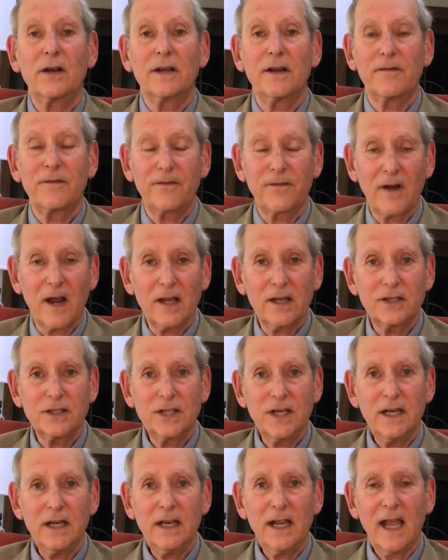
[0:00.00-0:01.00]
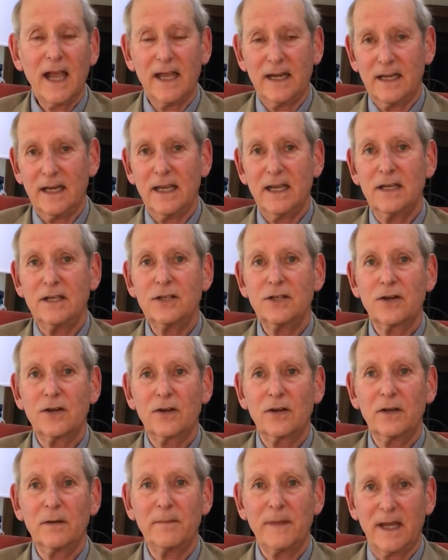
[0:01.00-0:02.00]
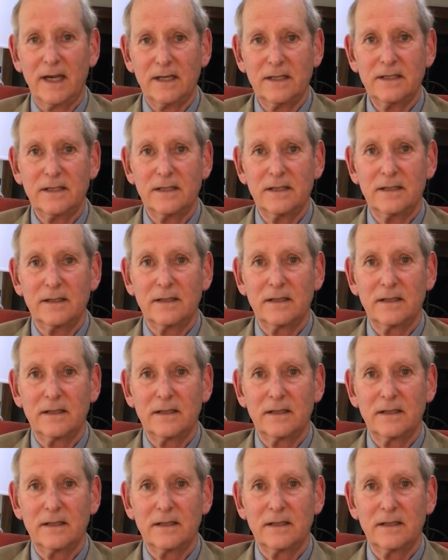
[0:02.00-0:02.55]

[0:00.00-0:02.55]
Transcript: nephrology and internal medicine.